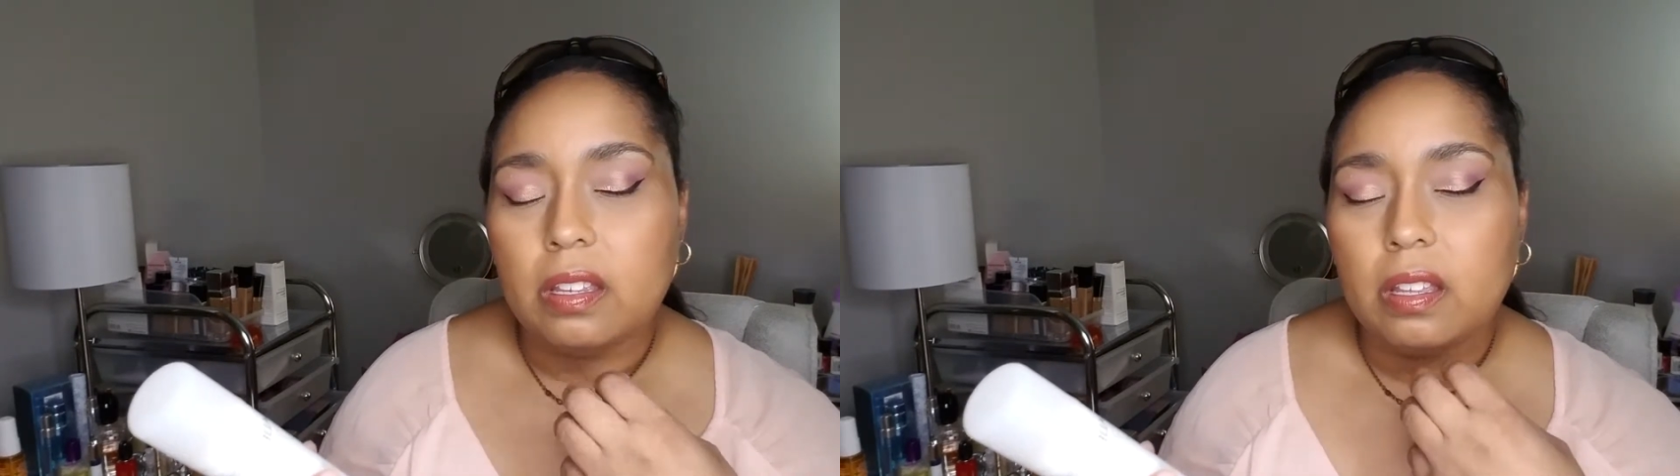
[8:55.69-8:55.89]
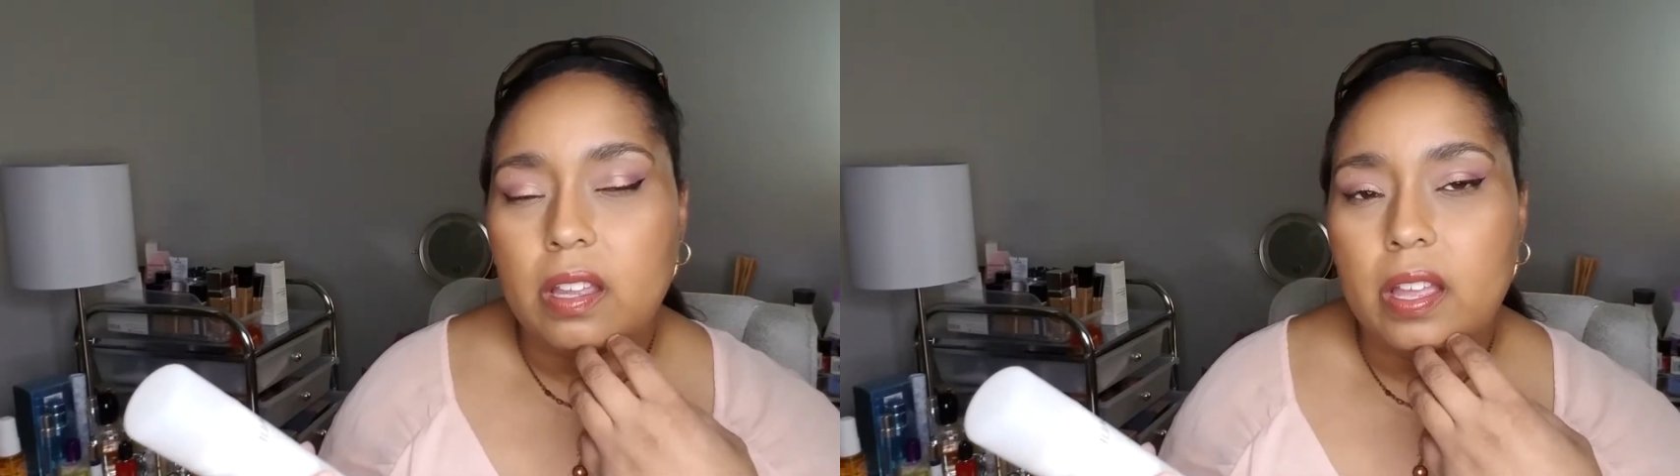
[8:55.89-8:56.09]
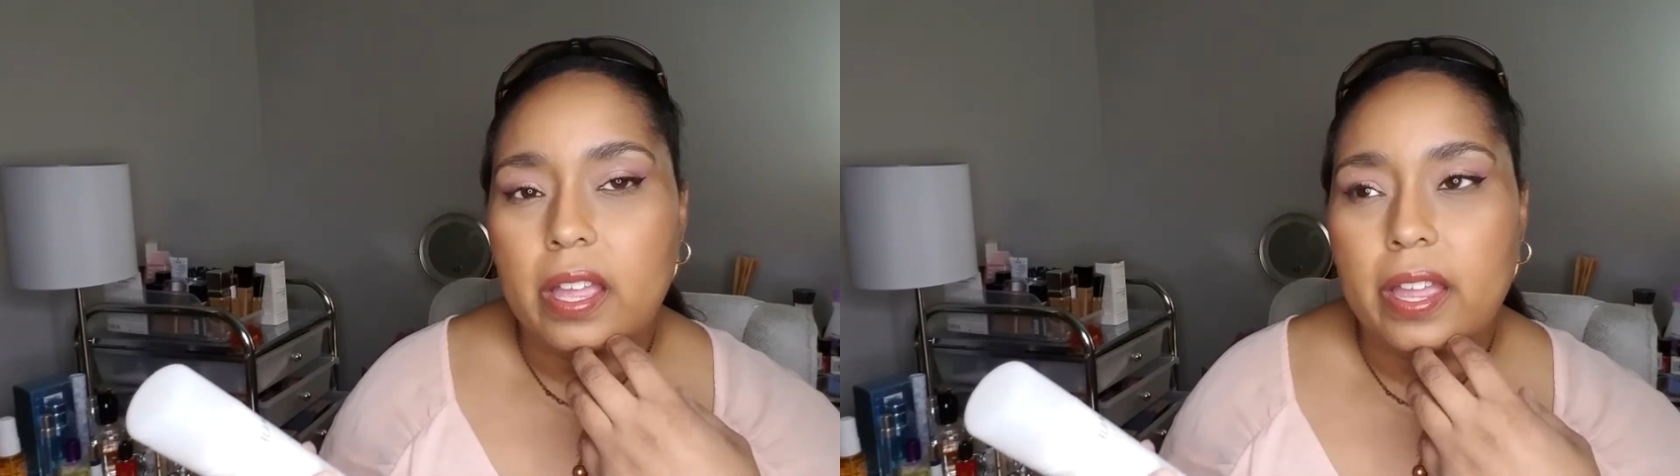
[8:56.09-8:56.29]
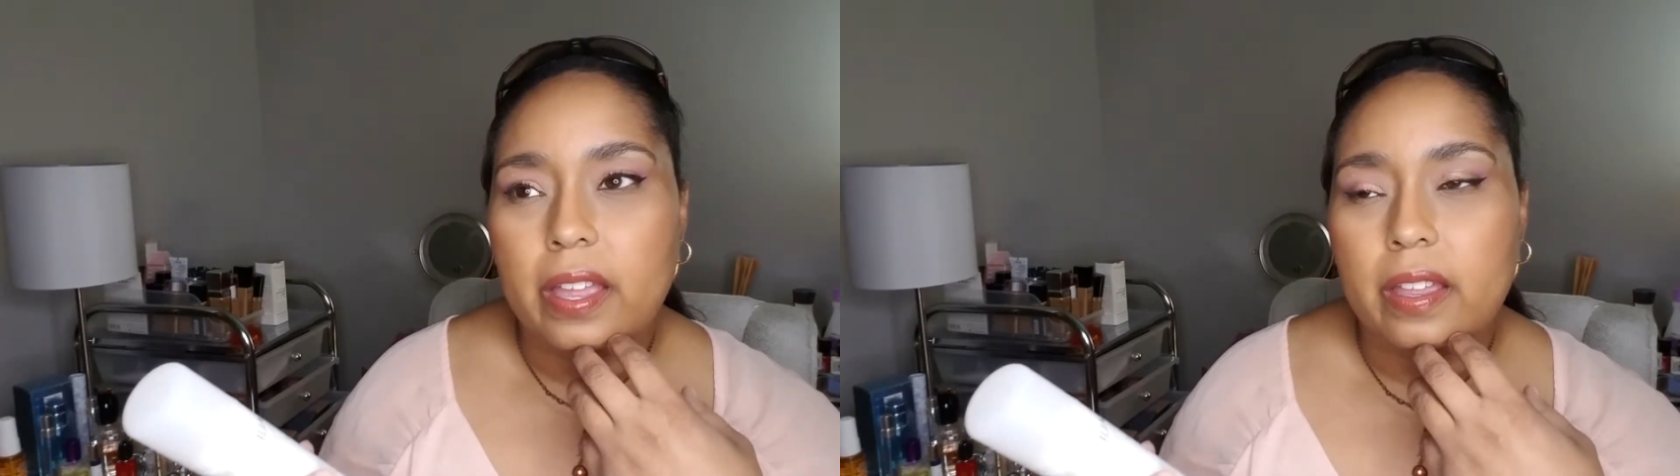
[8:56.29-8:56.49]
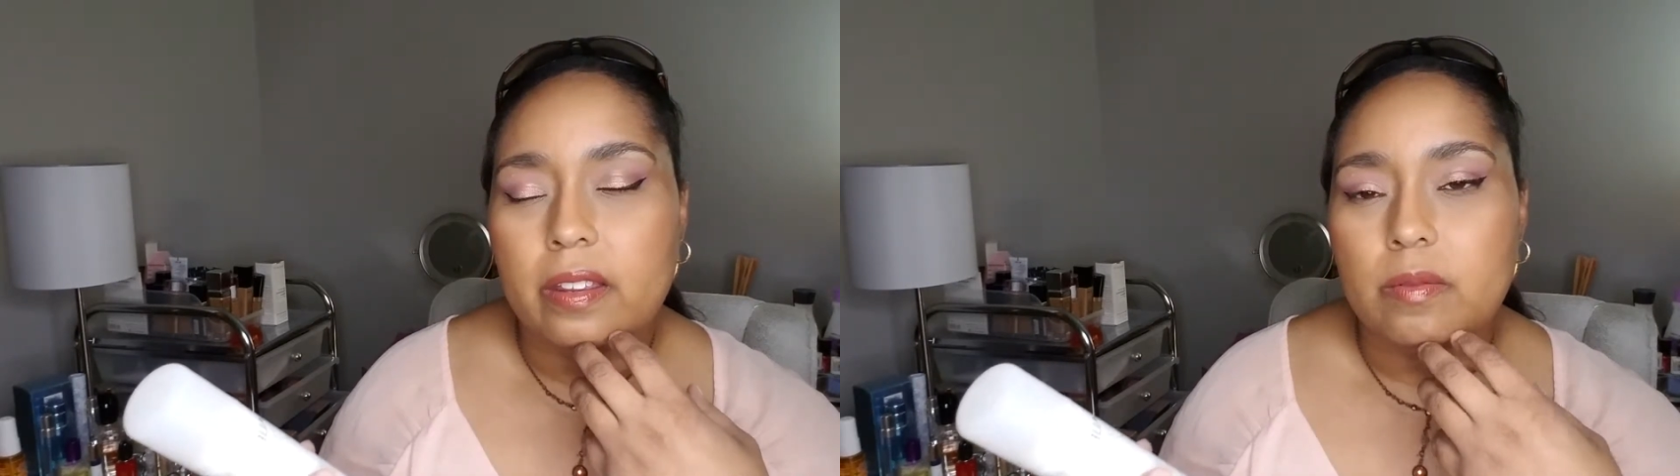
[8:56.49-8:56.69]
and
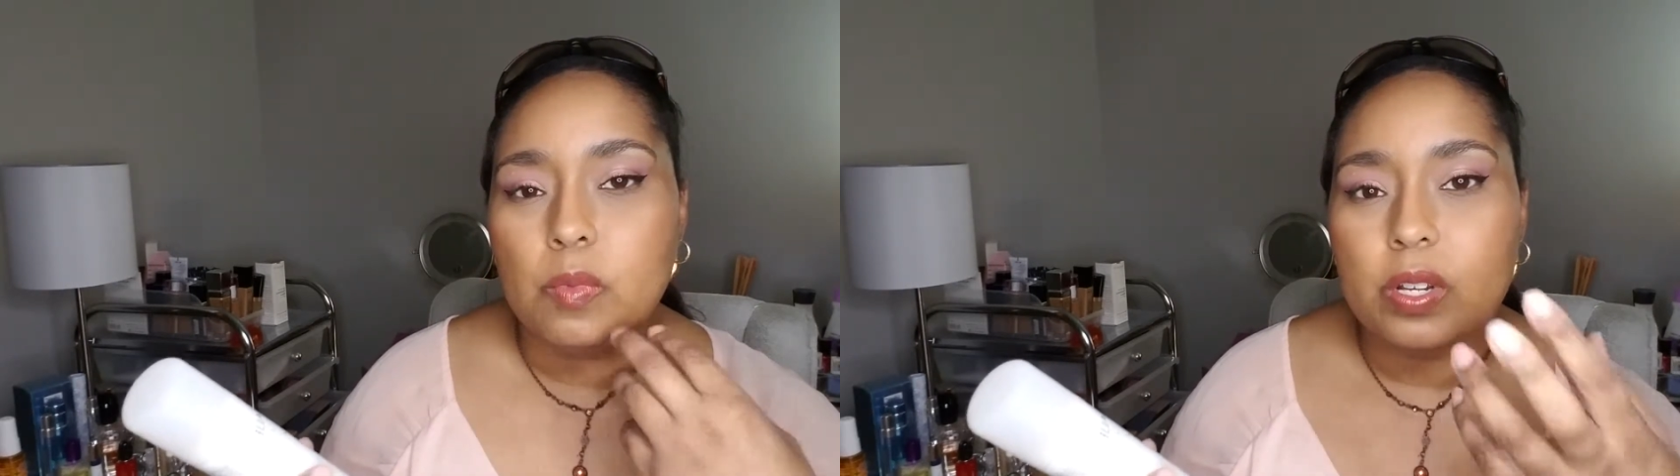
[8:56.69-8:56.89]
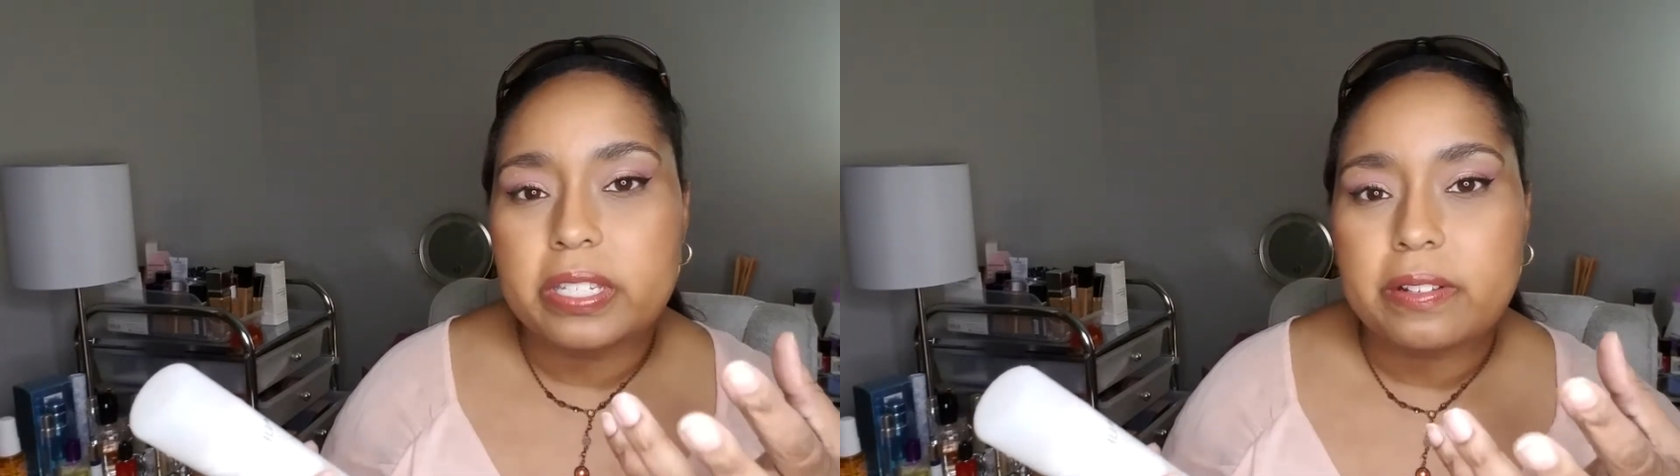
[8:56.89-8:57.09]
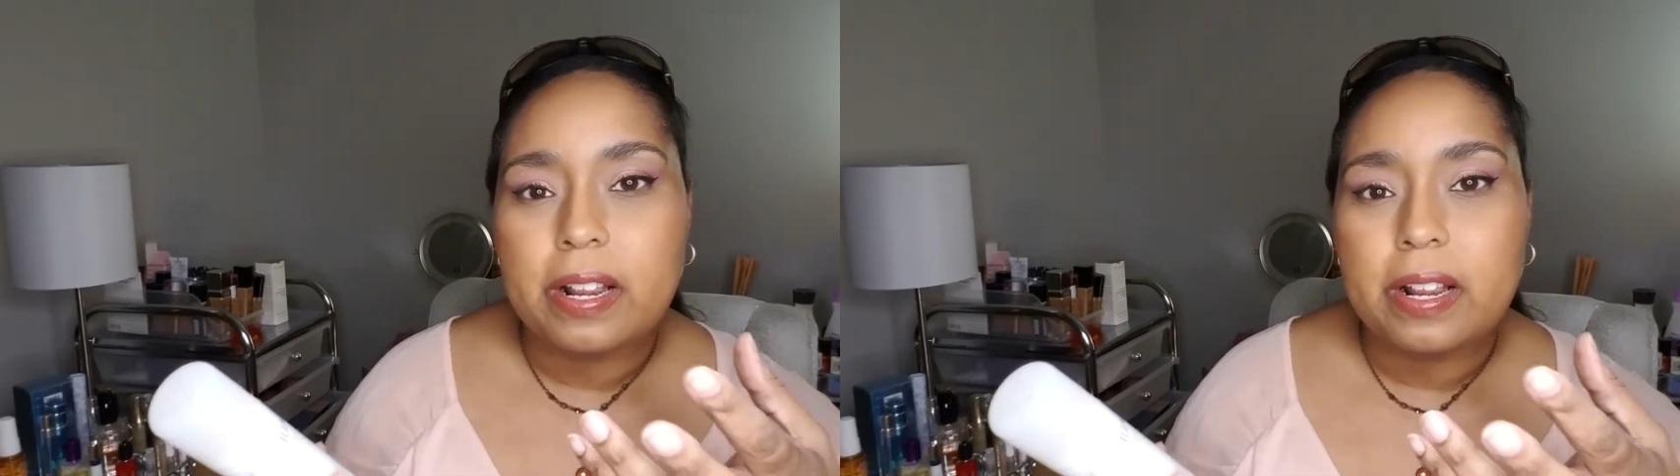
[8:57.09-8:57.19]
moisturizing,